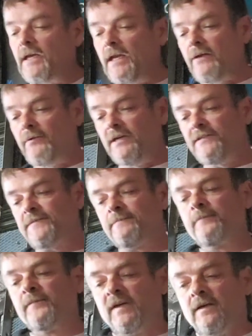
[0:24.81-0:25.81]
Anyways,
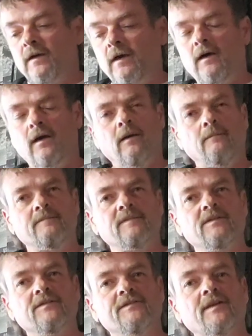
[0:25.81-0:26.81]

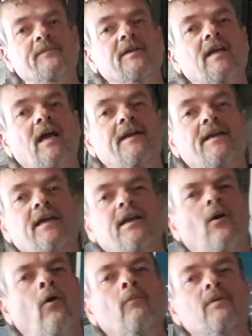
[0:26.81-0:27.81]
something kind of
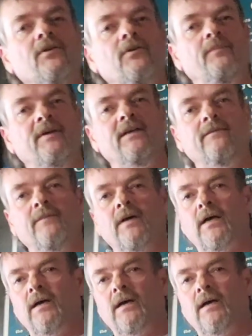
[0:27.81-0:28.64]
hit home a little bit